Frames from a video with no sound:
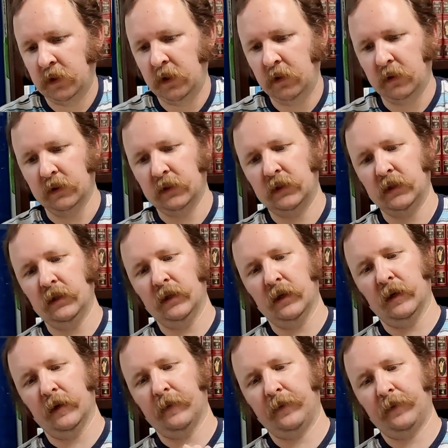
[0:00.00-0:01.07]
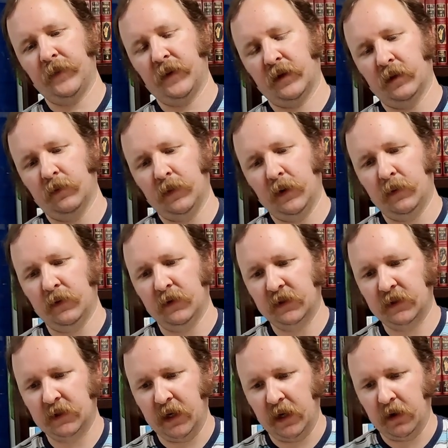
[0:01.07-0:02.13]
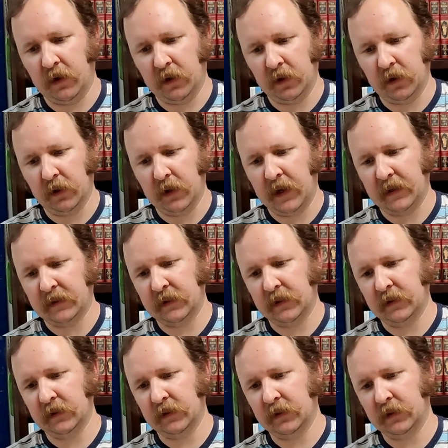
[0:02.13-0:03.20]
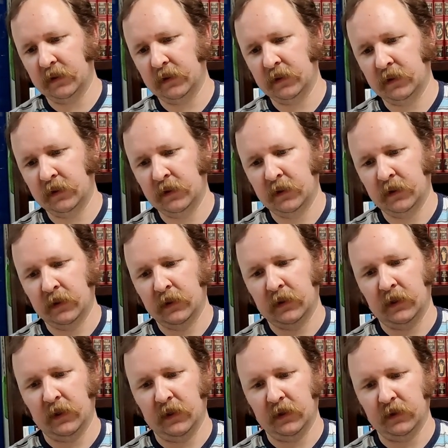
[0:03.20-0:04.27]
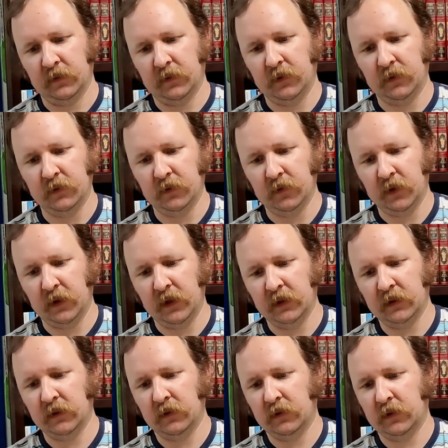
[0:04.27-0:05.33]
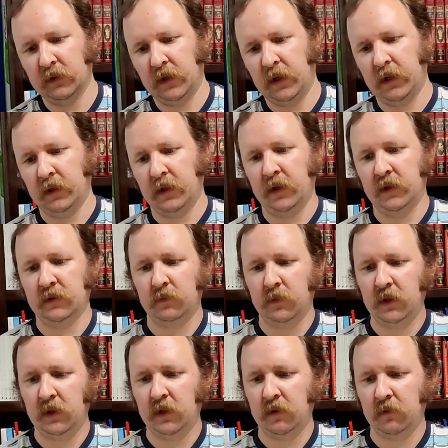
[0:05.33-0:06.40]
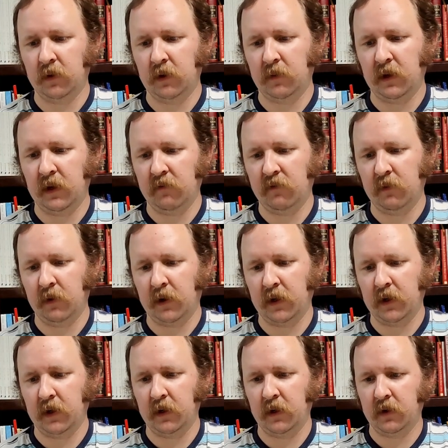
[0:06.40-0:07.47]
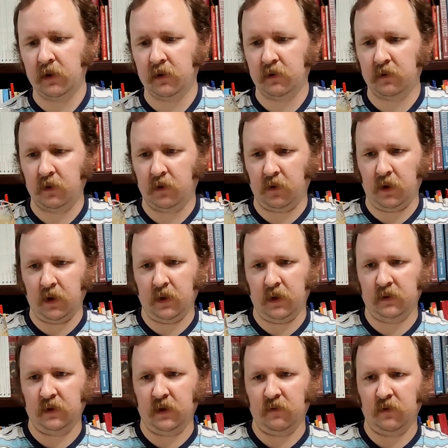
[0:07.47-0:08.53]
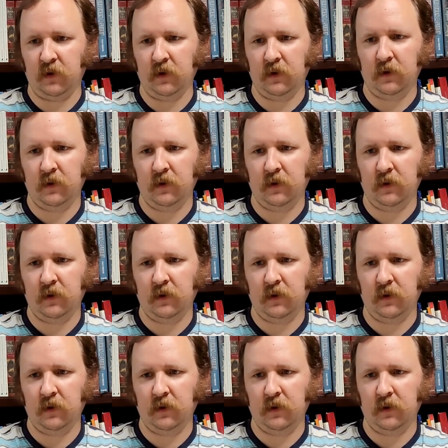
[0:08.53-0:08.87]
you can see the like the bubbles staying on the glass as it as it pulls away. So it's a nice medium, maybe heavy bodied. Oh yeah, that's heavy.